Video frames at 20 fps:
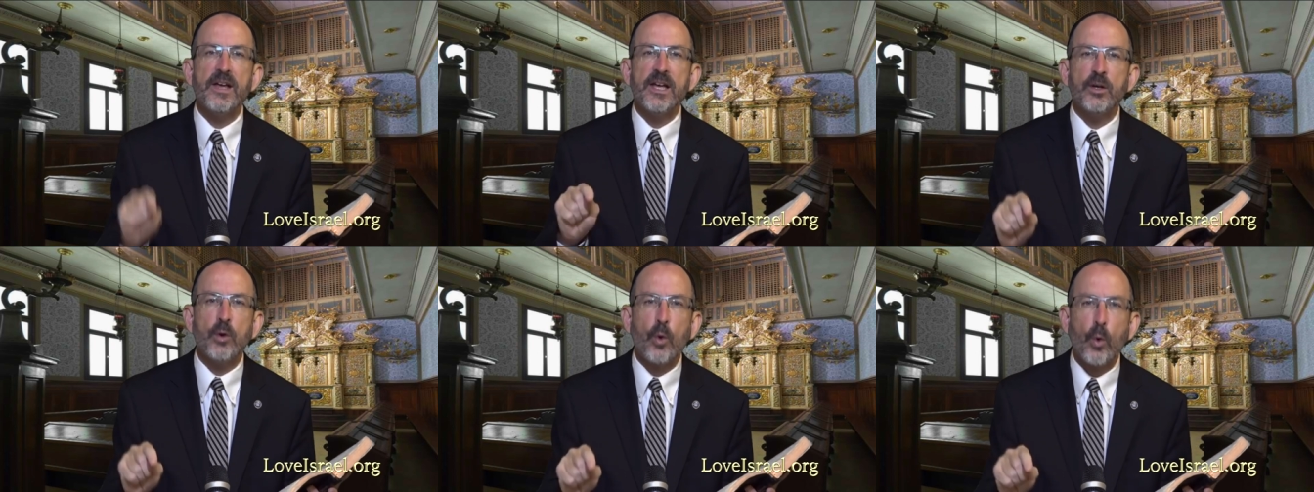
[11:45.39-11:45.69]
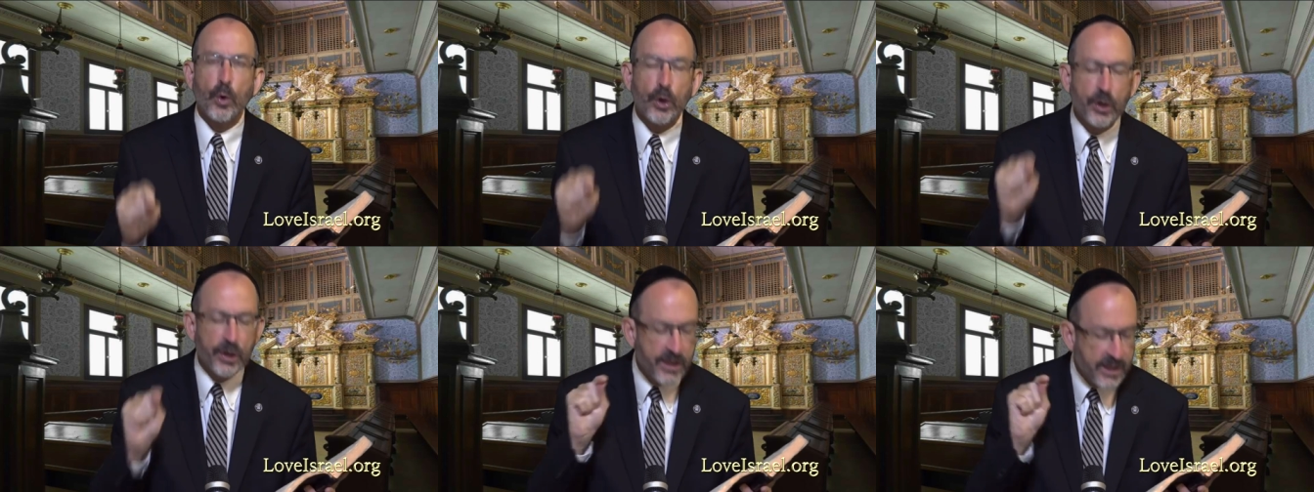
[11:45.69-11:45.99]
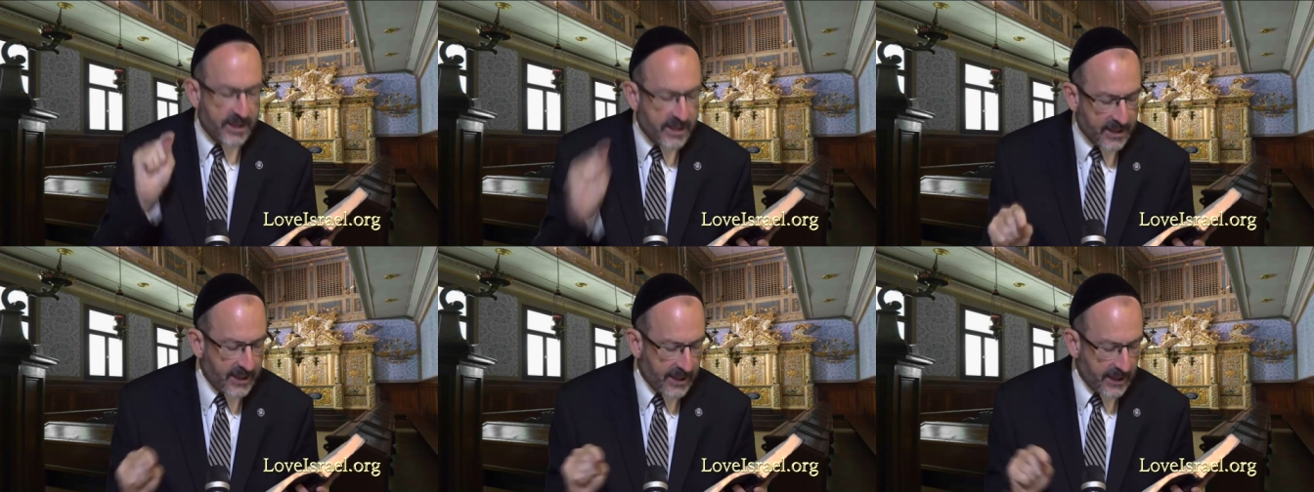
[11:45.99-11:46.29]
in order
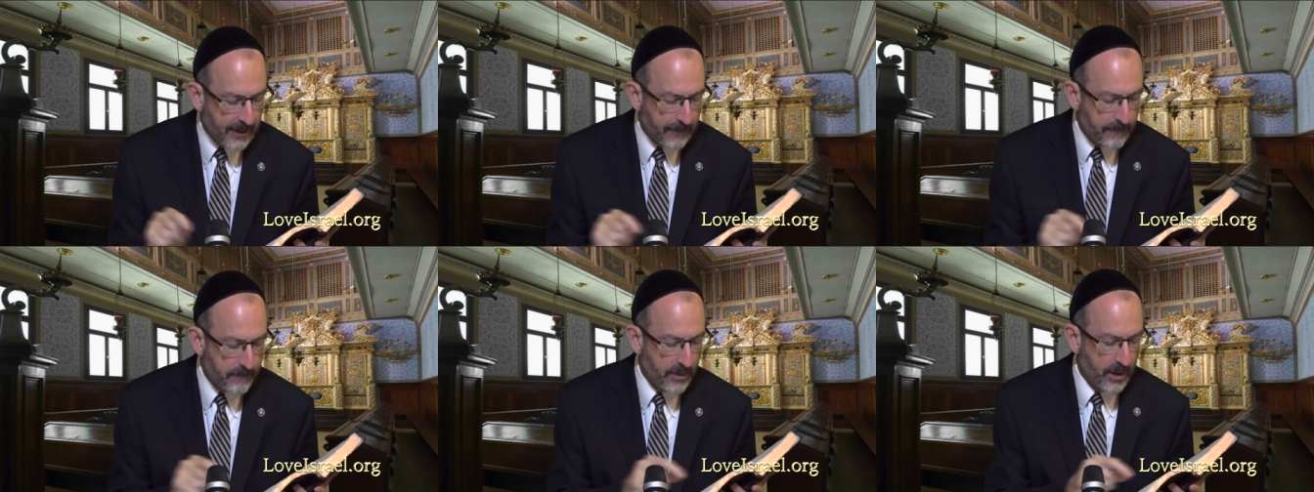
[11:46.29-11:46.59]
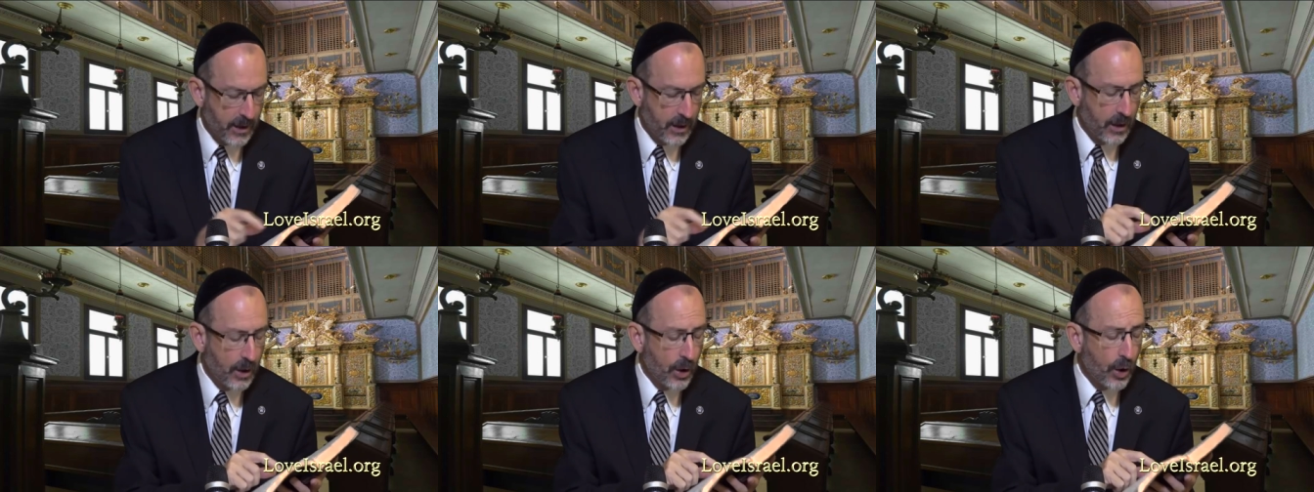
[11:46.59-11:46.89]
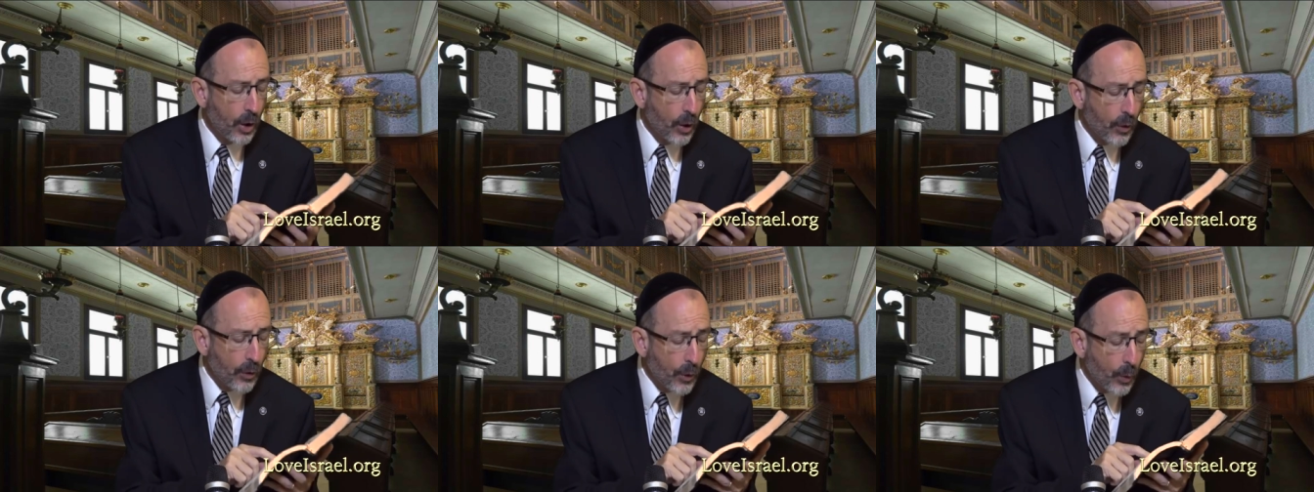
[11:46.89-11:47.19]
to keep
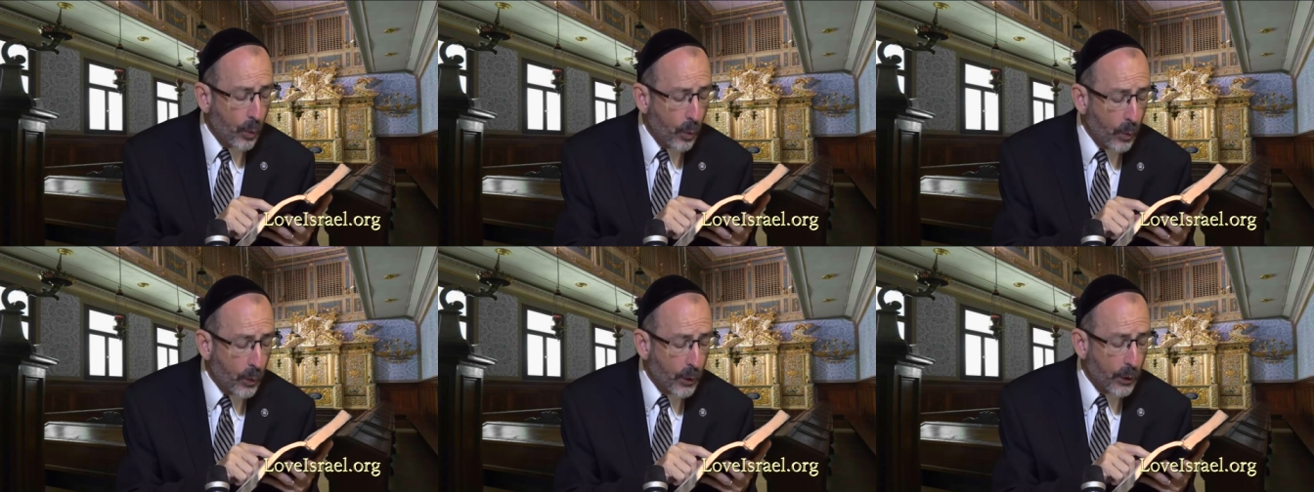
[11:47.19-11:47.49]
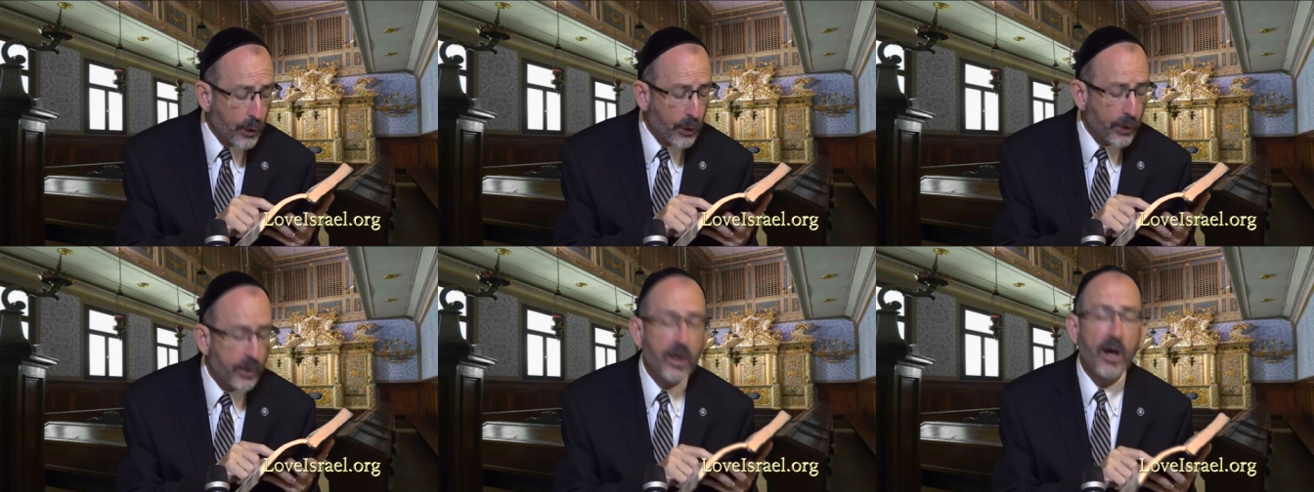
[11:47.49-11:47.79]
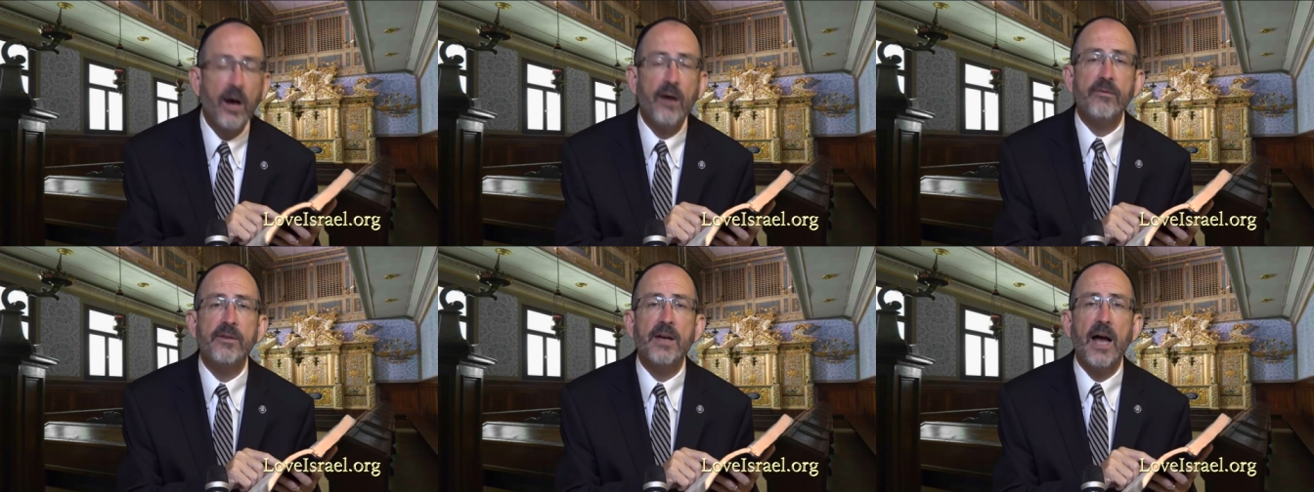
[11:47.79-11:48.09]
the word
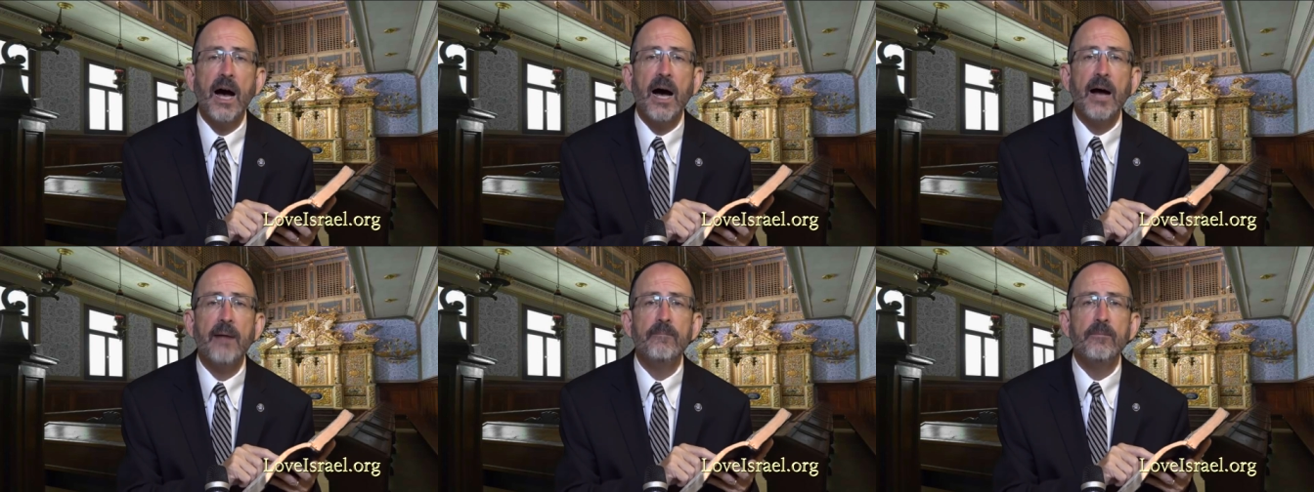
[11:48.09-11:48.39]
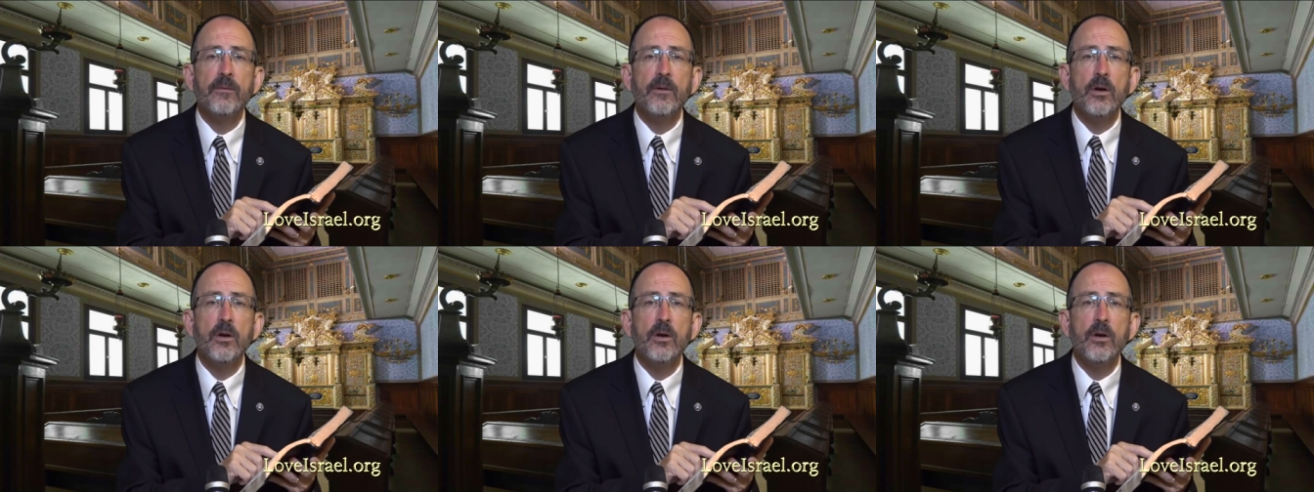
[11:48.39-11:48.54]
of God.